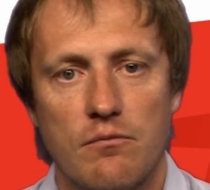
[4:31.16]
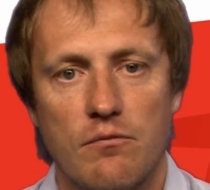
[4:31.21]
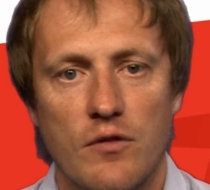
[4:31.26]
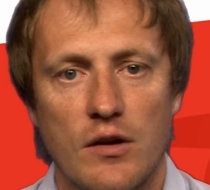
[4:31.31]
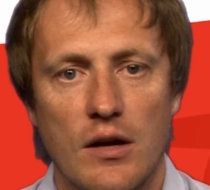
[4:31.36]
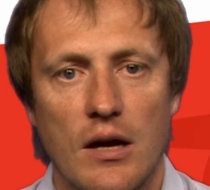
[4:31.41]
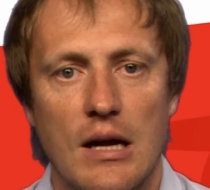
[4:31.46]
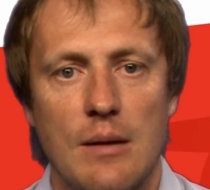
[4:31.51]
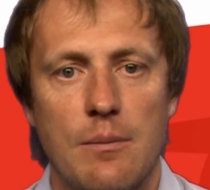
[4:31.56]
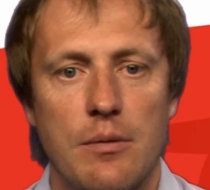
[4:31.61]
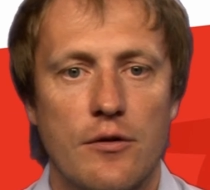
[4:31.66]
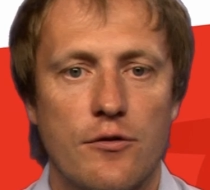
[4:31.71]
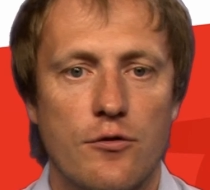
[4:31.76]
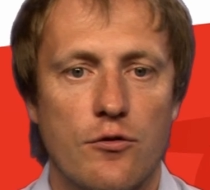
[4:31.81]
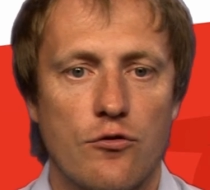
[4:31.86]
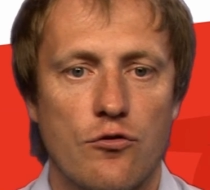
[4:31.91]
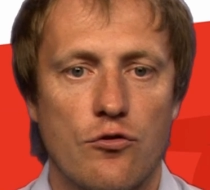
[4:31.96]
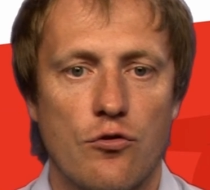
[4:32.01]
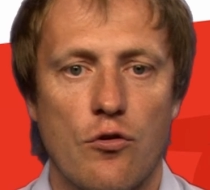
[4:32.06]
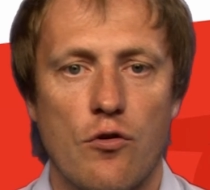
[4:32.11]
we are able to
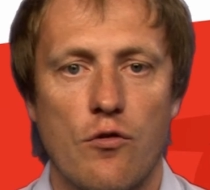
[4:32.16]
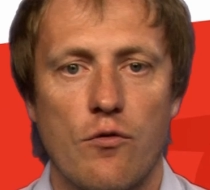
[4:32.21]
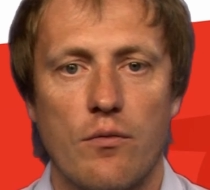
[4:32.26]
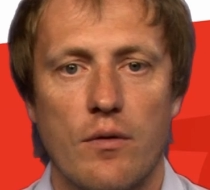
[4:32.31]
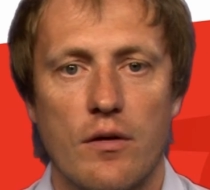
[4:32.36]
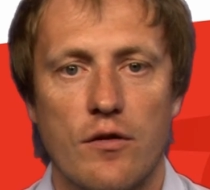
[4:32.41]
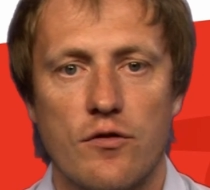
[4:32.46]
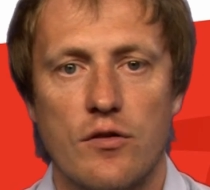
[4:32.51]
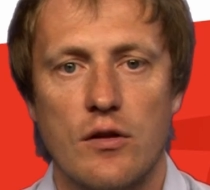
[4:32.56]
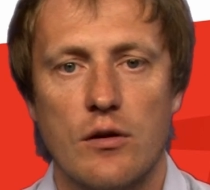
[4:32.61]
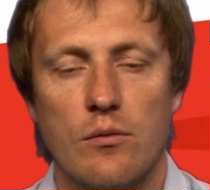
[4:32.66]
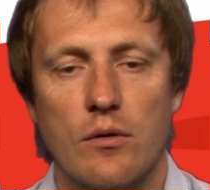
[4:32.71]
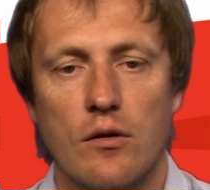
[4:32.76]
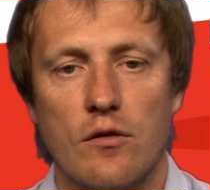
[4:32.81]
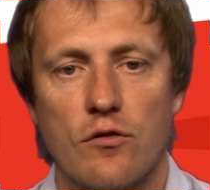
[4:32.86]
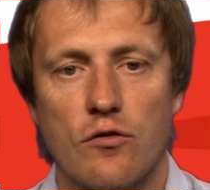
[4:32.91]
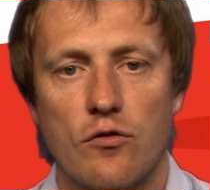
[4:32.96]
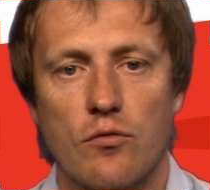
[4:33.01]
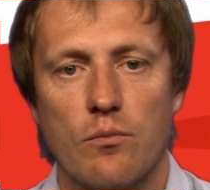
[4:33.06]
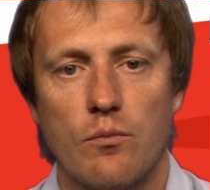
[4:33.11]
serve
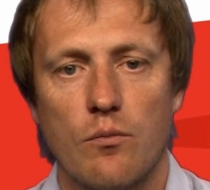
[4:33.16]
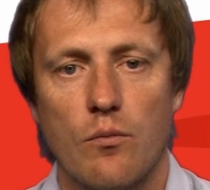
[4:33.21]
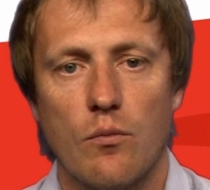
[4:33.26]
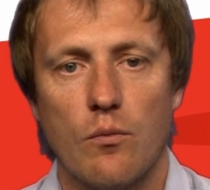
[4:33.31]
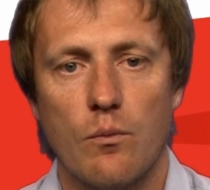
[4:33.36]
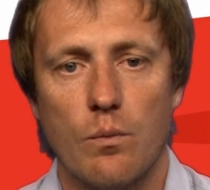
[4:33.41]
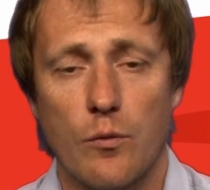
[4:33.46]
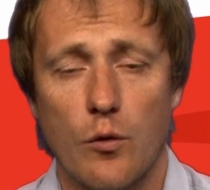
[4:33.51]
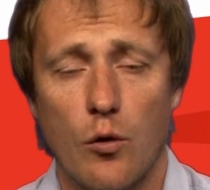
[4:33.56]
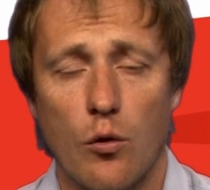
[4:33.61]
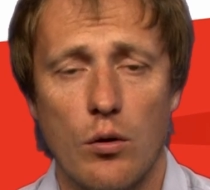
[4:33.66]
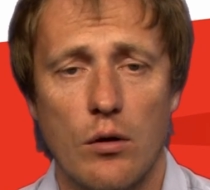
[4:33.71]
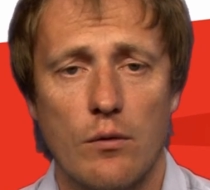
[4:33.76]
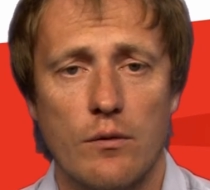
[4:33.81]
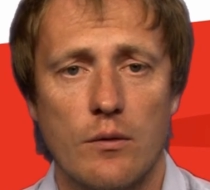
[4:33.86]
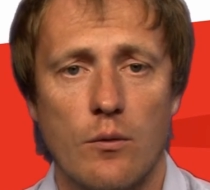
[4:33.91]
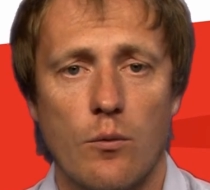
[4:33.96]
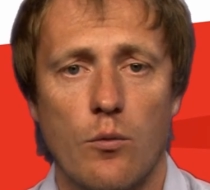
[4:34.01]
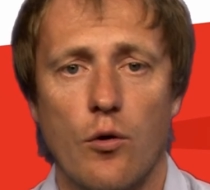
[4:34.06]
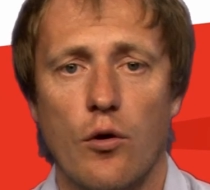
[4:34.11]
Estonians all over
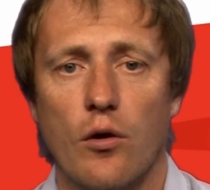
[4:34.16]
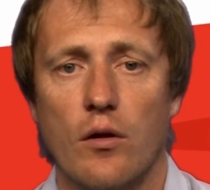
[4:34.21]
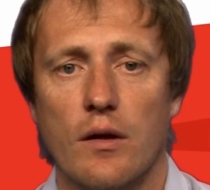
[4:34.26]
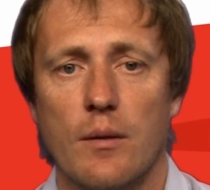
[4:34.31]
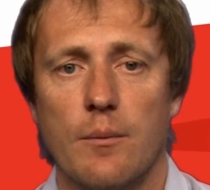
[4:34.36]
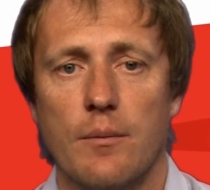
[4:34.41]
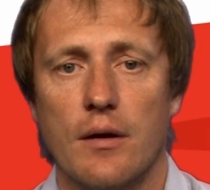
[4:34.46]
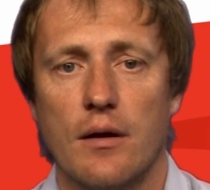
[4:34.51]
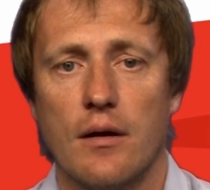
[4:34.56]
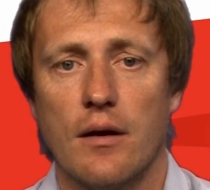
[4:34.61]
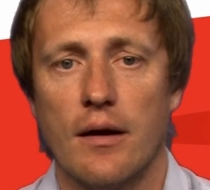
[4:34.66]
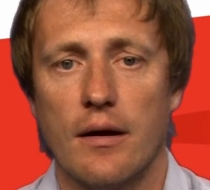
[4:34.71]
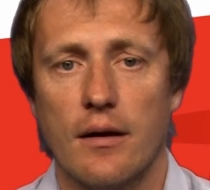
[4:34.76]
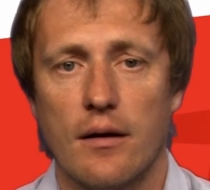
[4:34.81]
the world. I mean,